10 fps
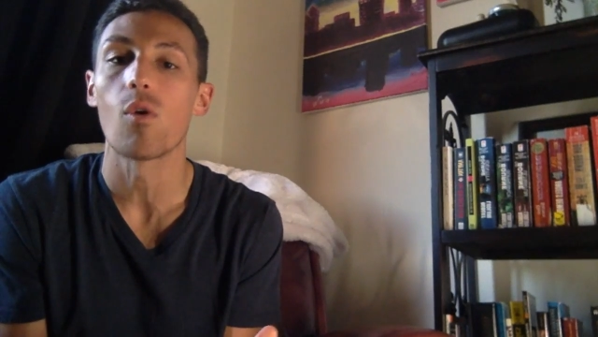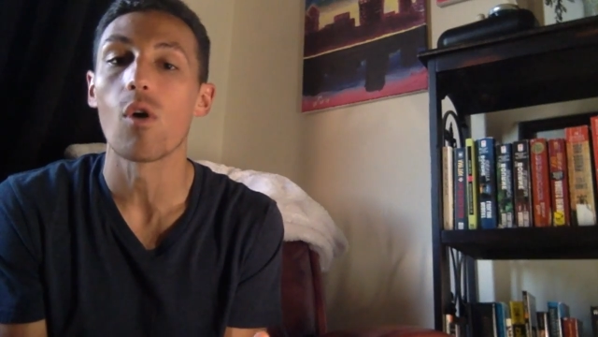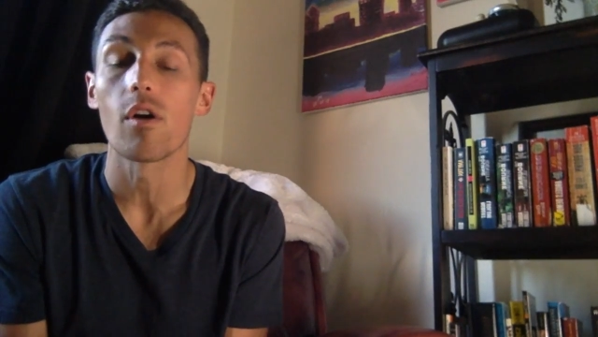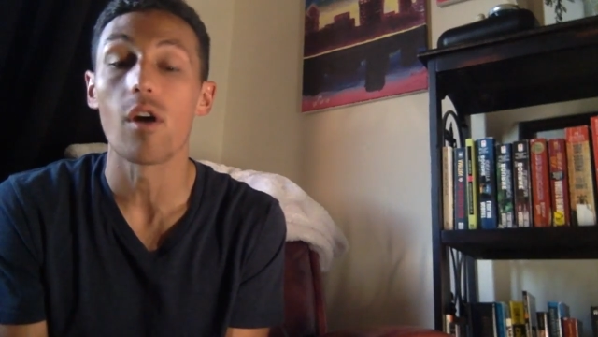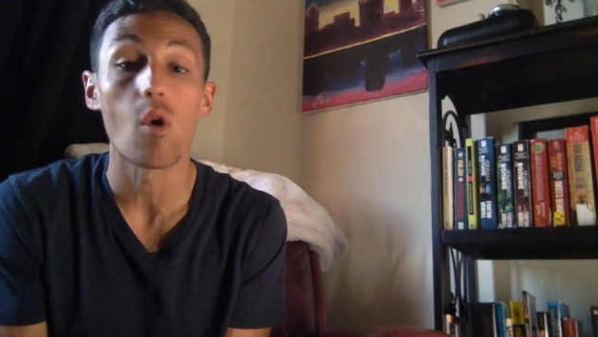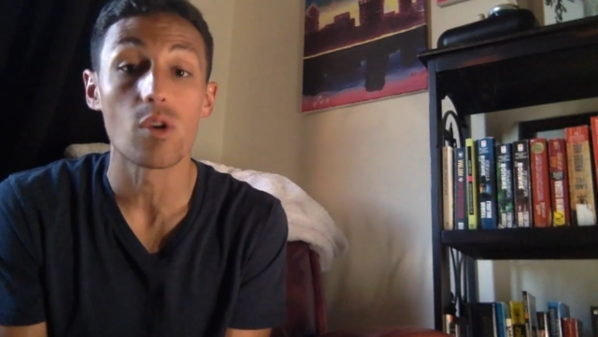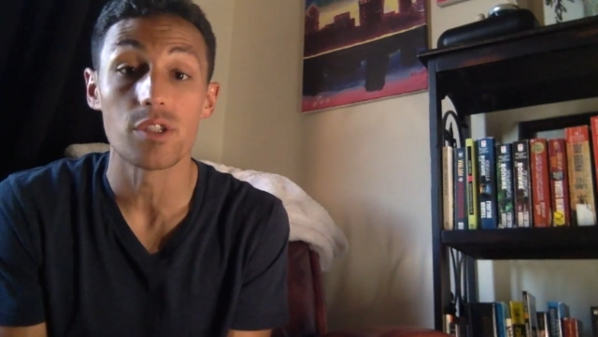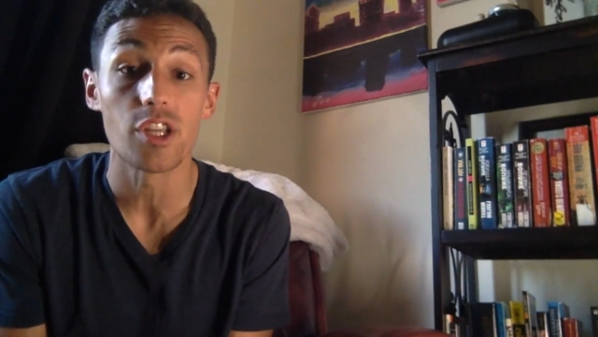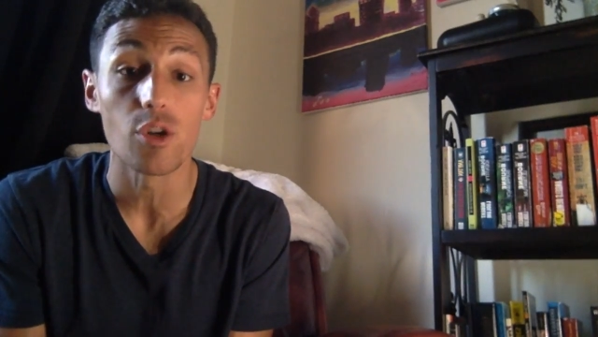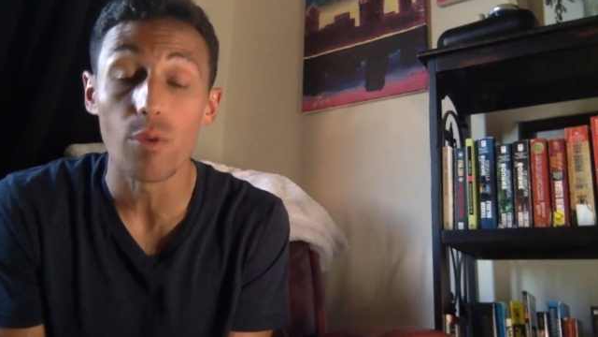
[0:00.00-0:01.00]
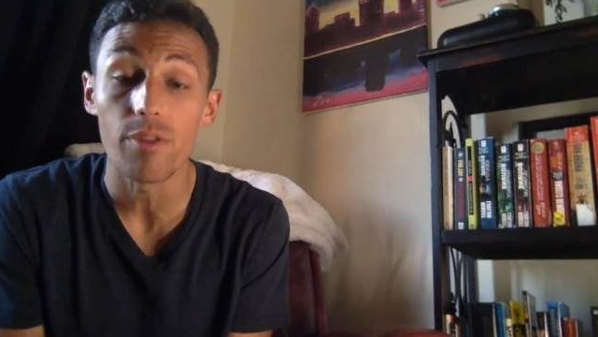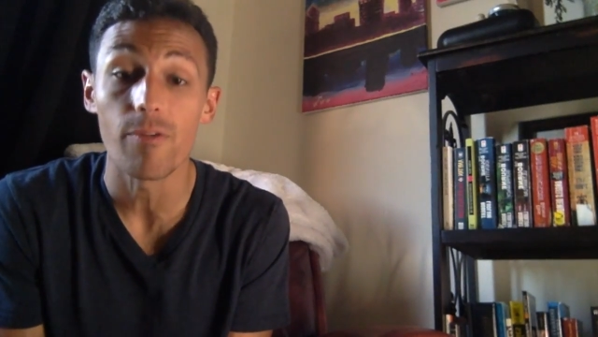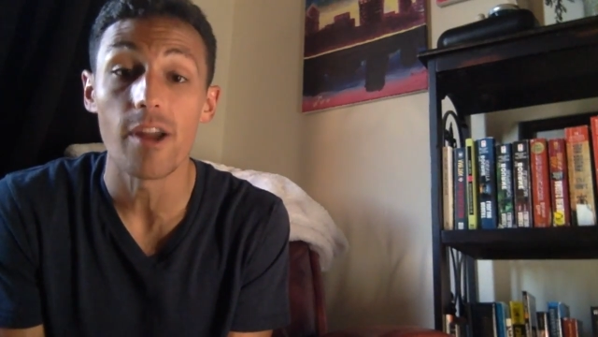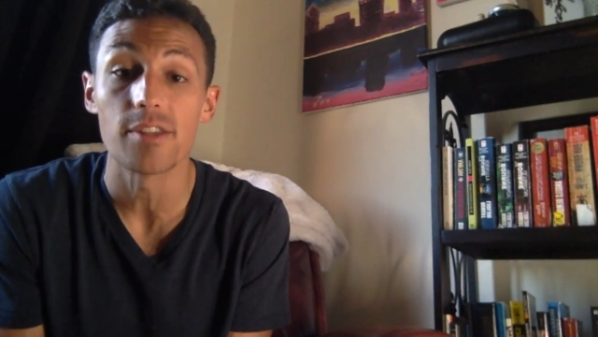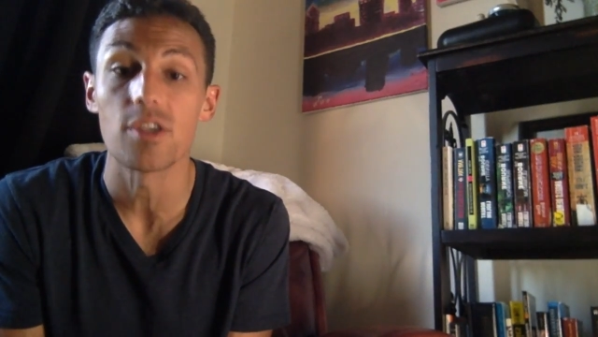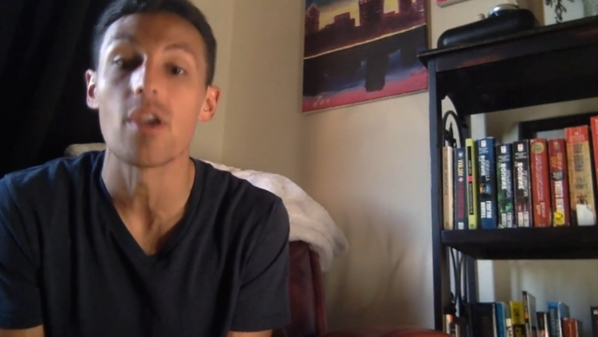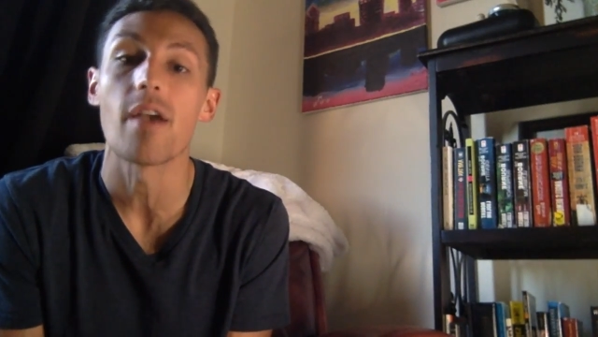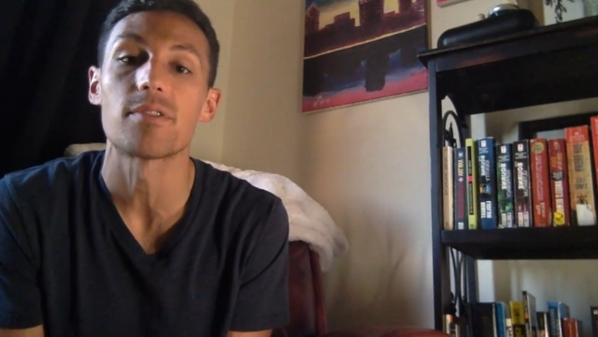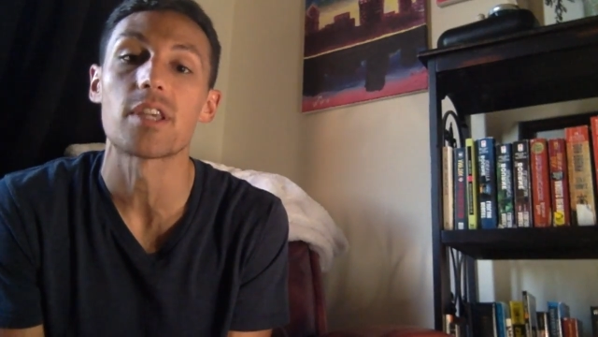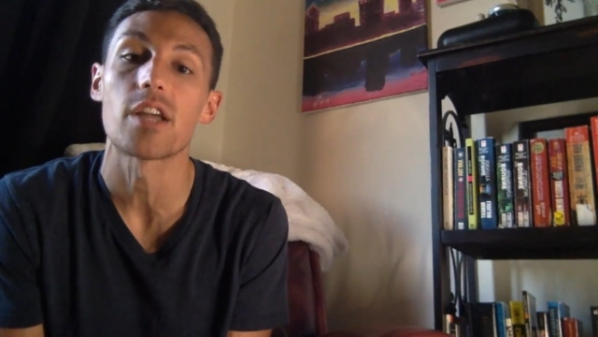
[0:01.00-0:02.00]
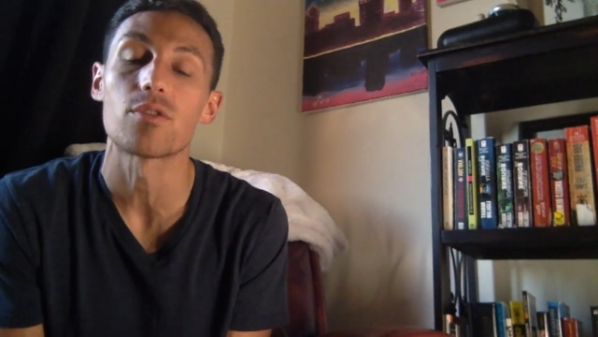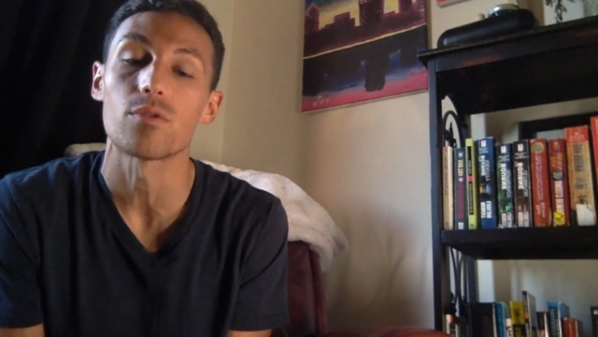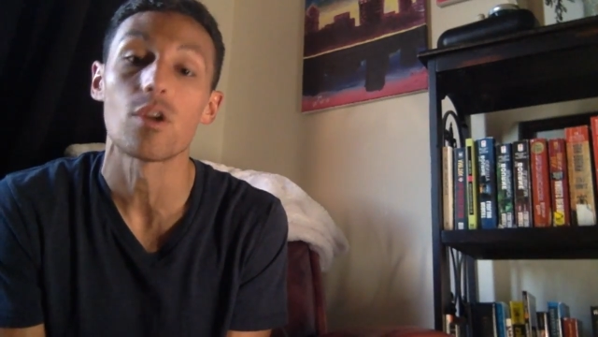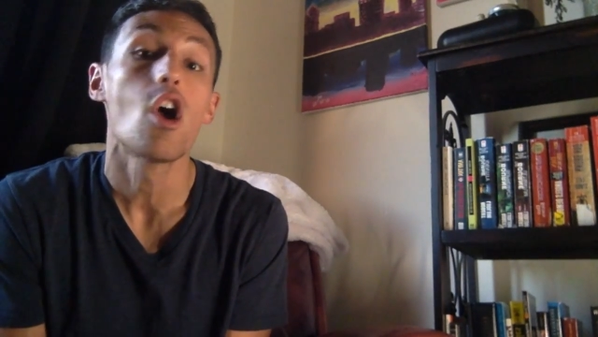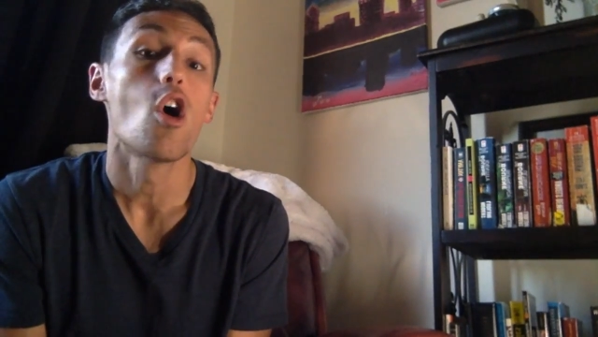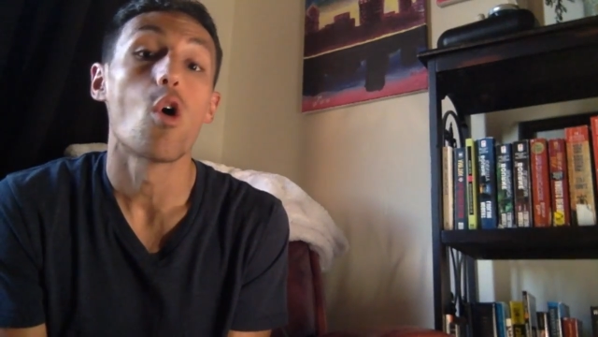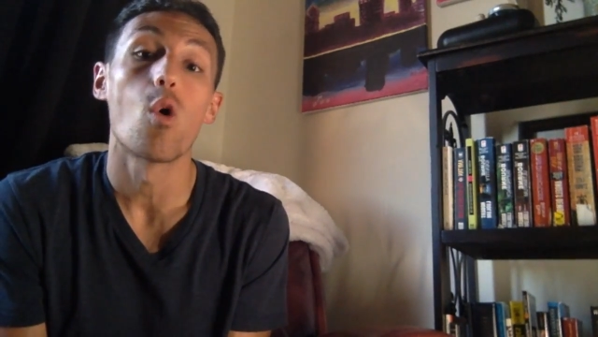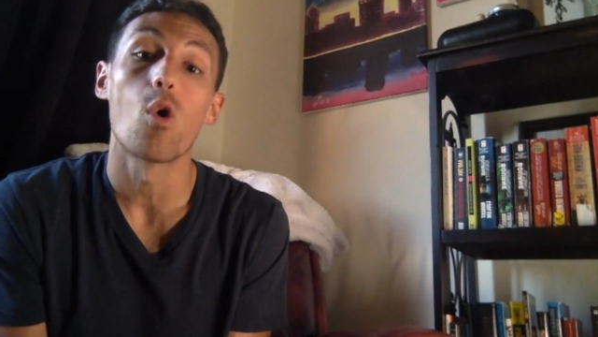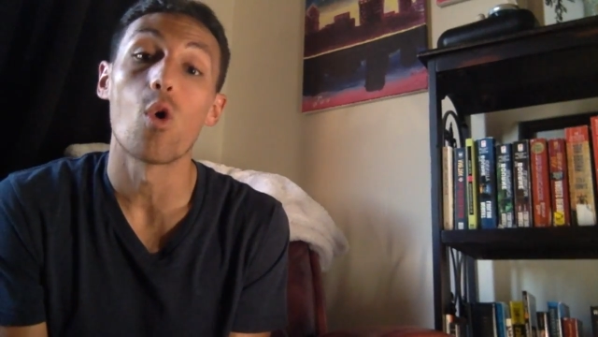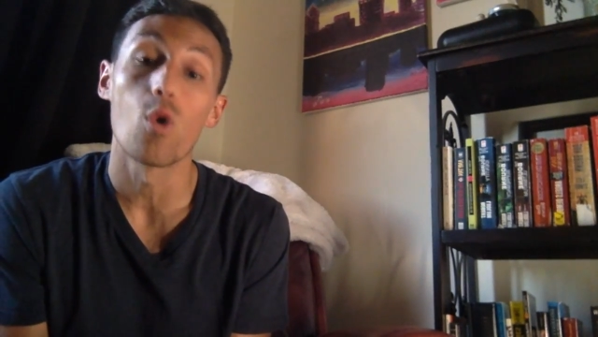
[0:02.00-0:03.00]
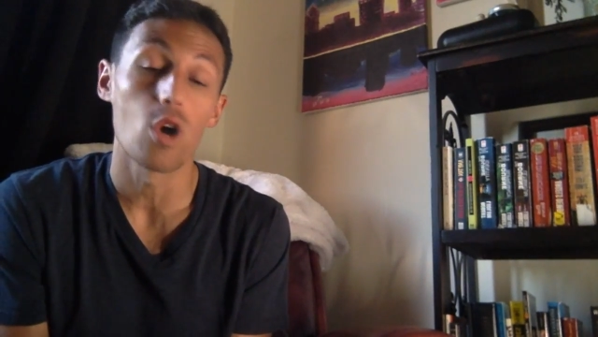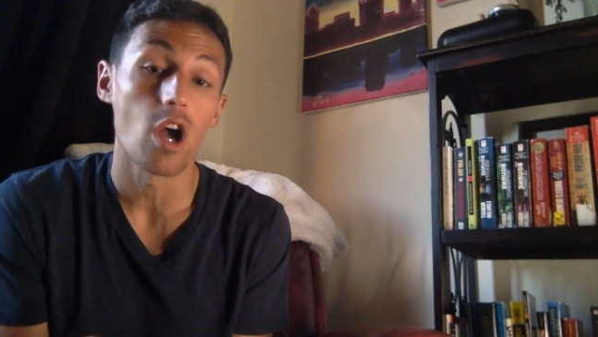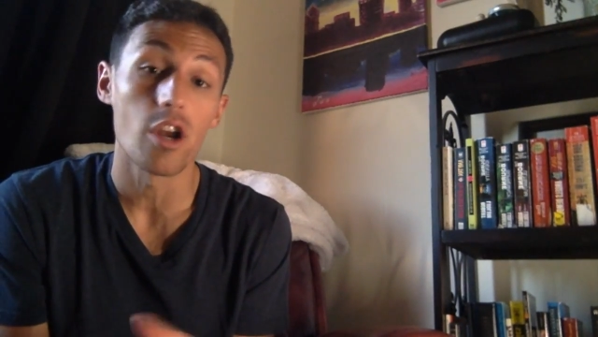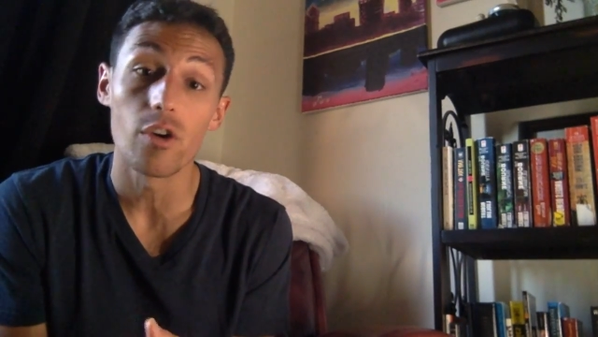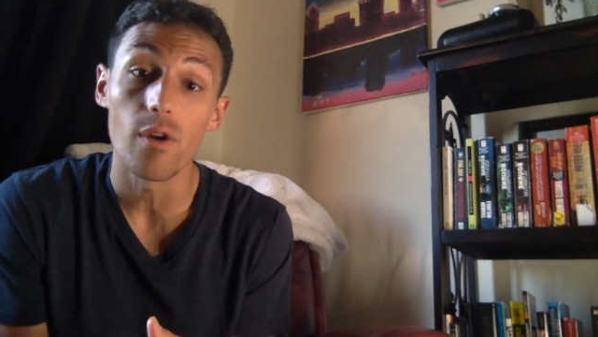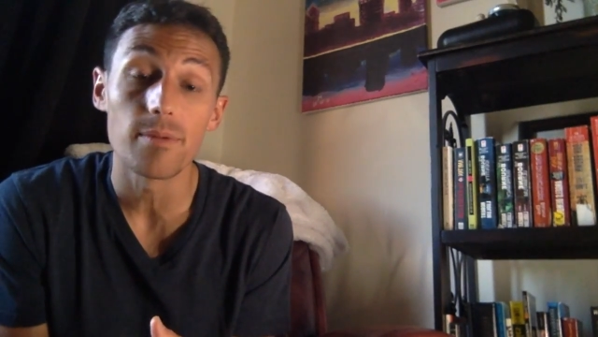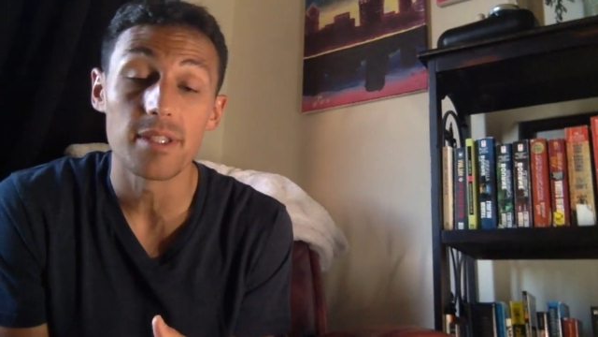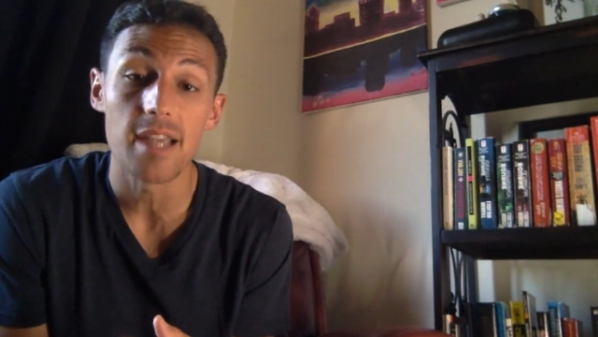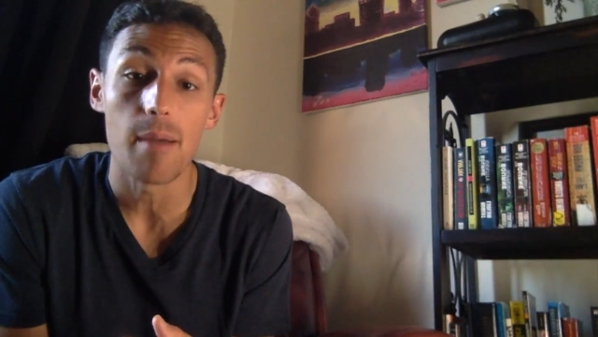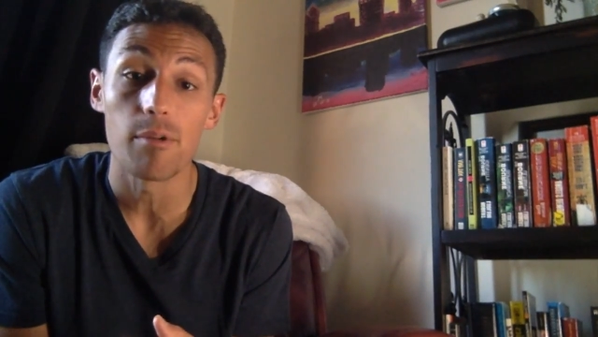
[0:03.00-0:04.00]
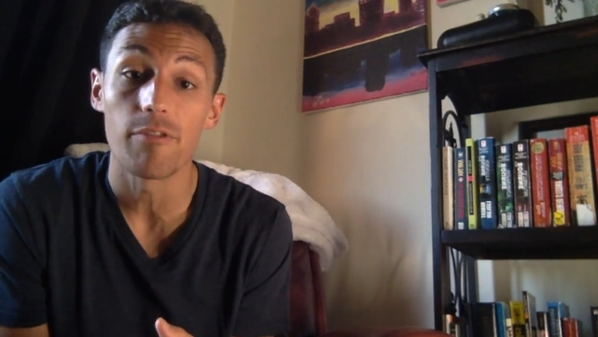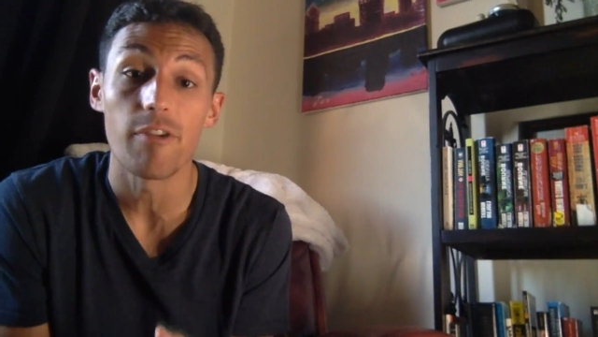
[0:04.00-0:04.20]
or dinner with friends that you have scheduled, or uninterrupted time with